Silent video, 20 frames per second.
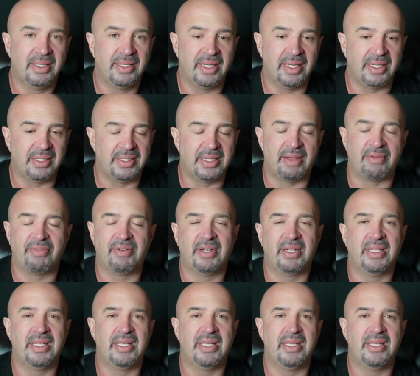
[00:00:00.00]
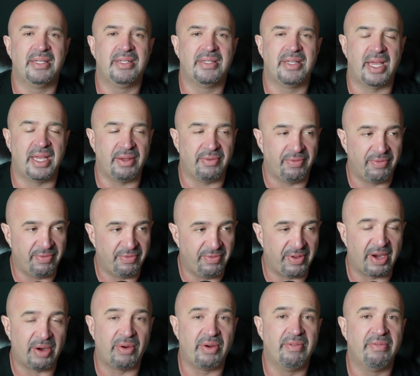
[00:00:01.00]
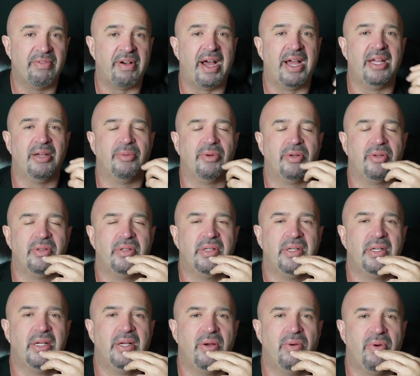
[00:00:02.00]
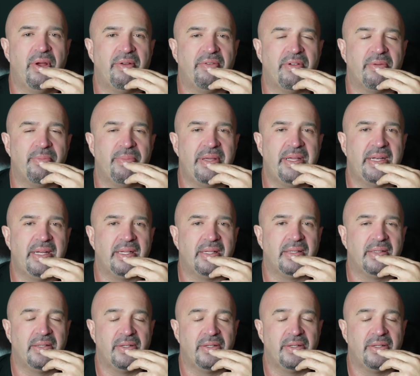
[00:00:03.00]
It definitely is a very viable way of competing.